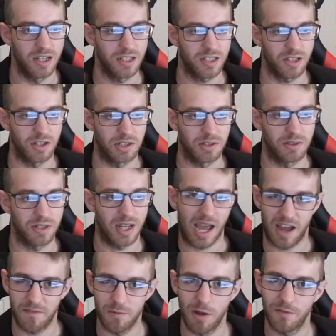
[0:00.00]
So yeah,
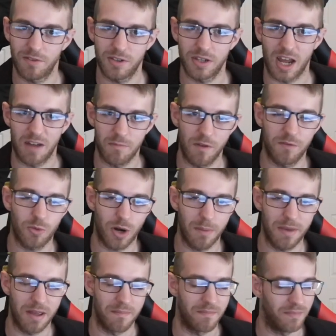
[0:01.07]
I moved quite a
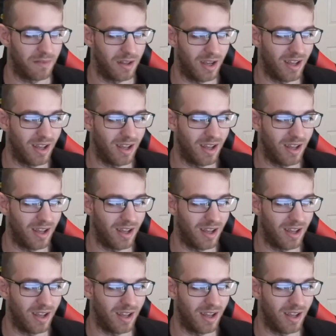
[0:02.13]
bit.